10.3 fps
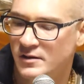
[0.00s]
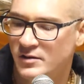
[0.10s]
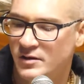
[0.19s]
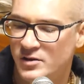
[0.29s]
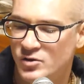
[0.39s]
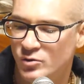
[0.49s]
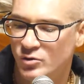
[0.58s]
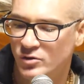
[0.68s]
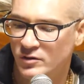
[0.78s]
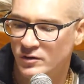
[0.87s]
They should
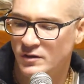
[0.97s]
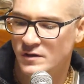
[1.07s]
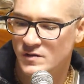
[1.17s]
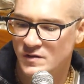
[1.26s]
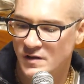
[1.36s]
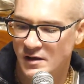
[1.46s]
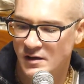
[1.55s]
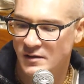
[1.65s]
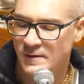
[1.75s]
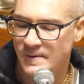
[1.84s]
not
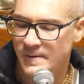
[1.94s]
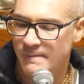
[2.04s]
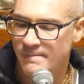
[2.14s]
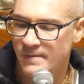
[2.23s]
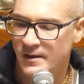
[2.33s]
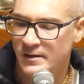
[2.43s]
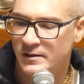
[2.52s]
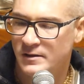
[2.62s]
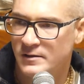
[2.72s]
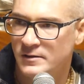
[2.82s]
stay
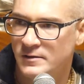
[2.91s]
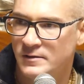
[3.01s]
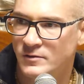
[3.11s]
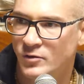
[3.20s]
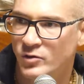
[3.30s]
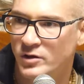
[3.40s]
like on